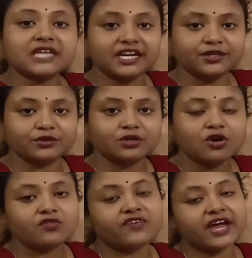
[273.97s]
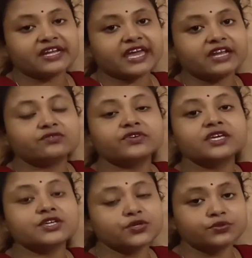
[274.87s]
you where can we
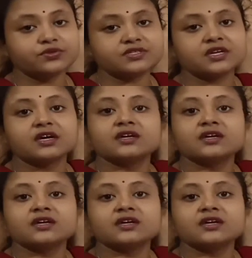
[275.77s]
use